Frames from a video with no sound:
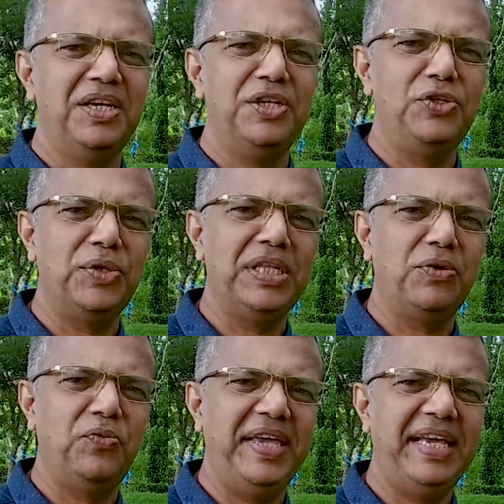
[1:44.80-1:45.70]
During the
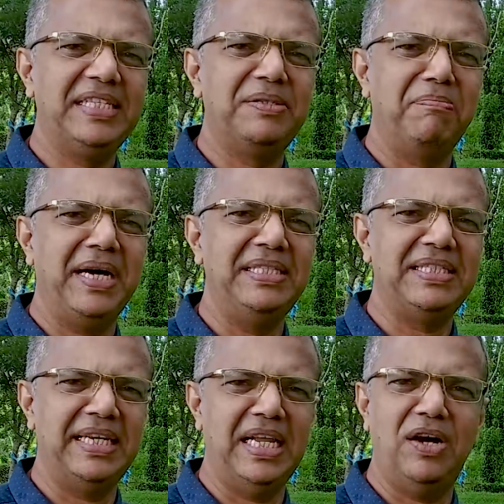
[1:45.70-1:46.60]
weeks, months
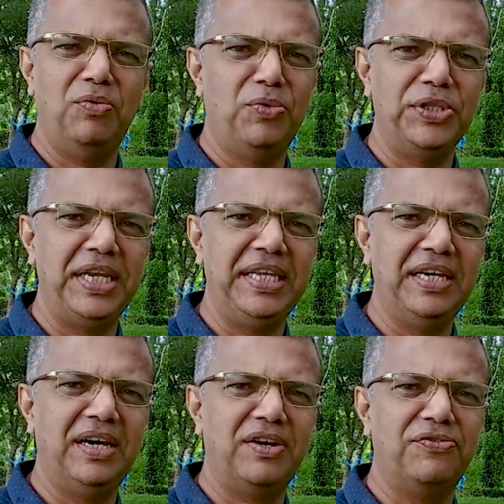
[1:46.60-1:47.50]
and now more than a
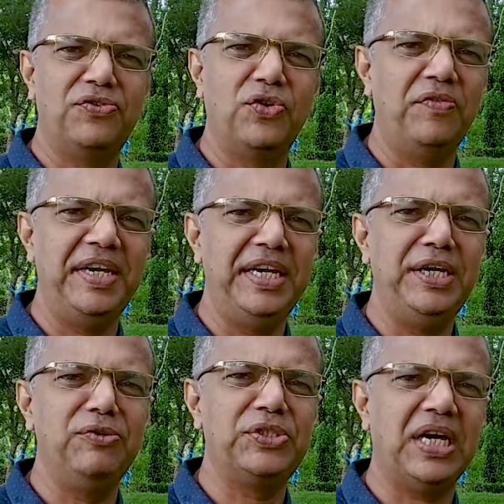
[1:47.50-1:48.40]
year of
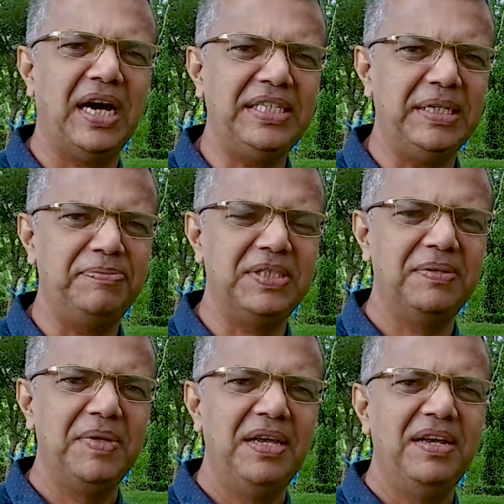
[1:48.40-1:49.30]
COVID-induced hardships,
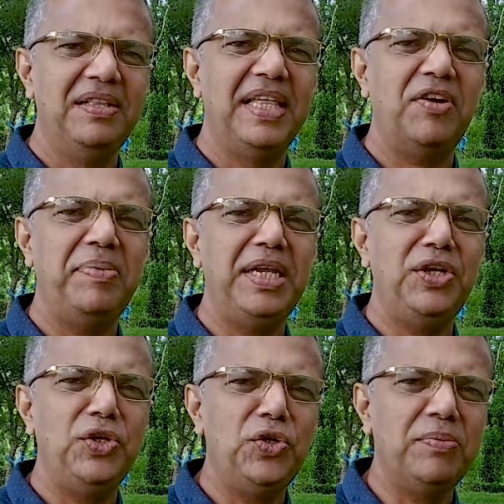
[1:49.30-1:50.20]
there have
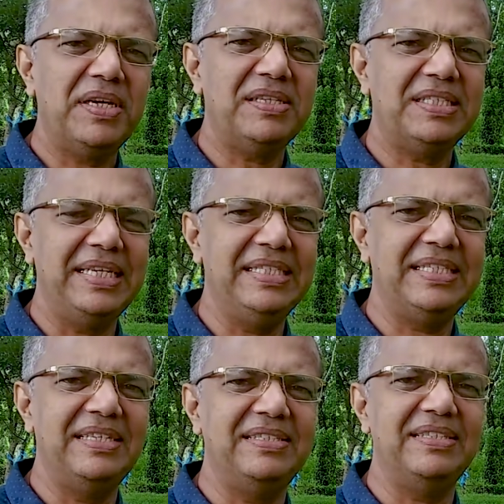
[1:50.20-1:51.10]
been numerous
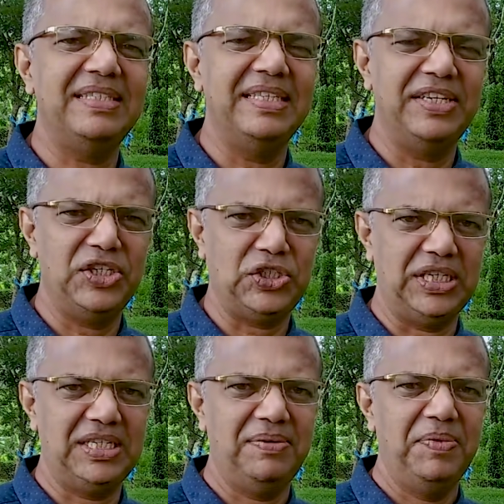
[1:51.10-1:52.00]
instances in the
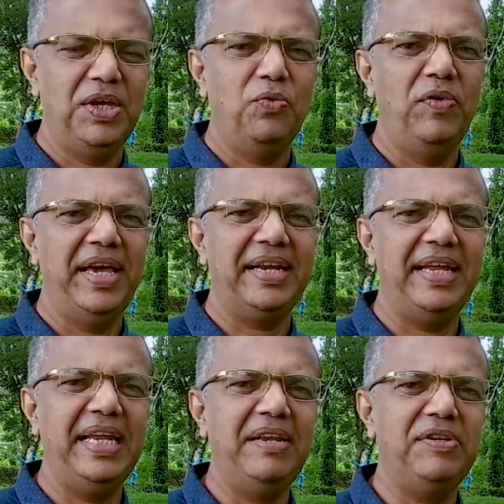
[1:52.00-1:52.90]
district where
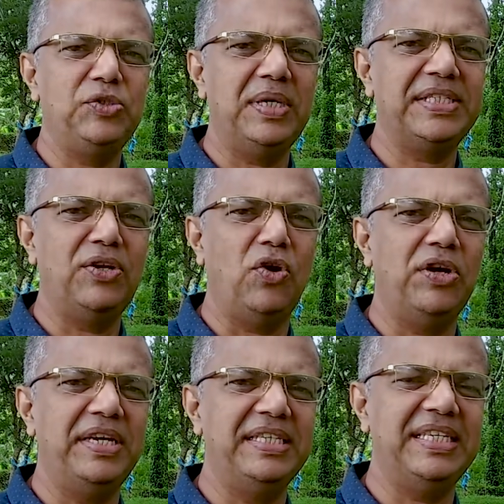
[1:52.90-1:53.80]
individuals and
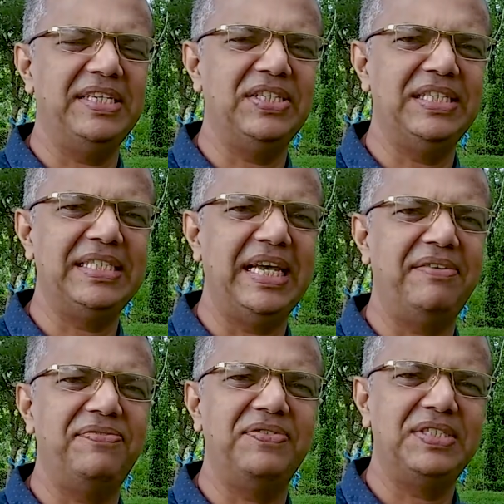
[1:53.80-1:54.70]
organizations
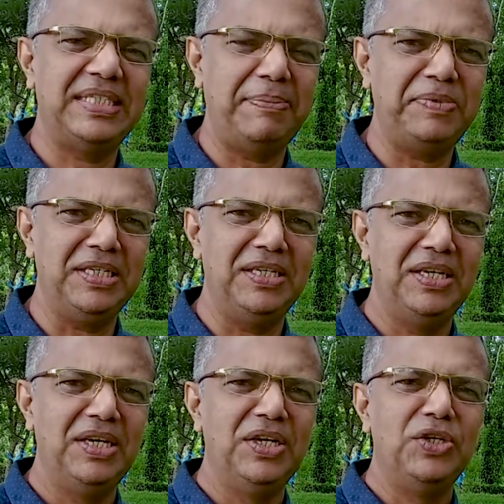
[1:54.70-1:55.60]
have stepped in
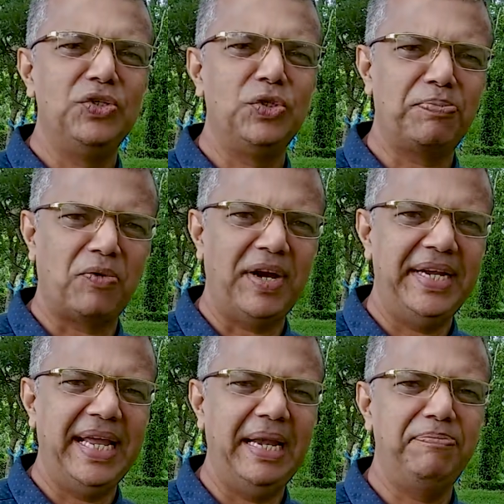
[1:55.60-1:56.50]
to provide
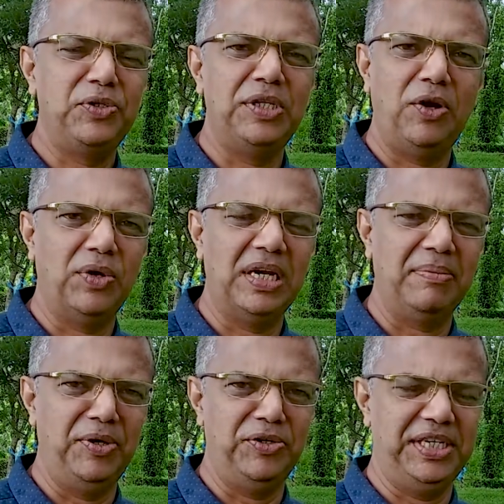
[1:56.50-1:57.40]
help to the local
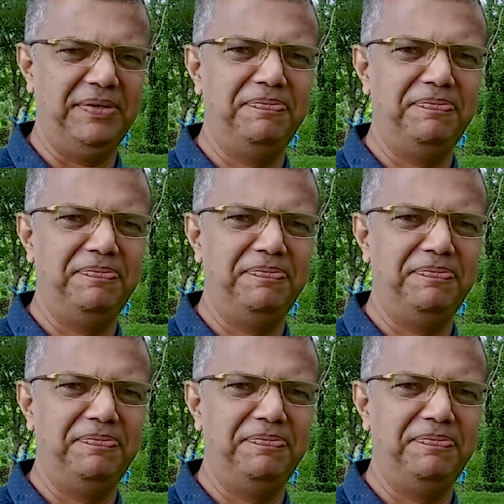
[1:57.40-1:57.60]
community.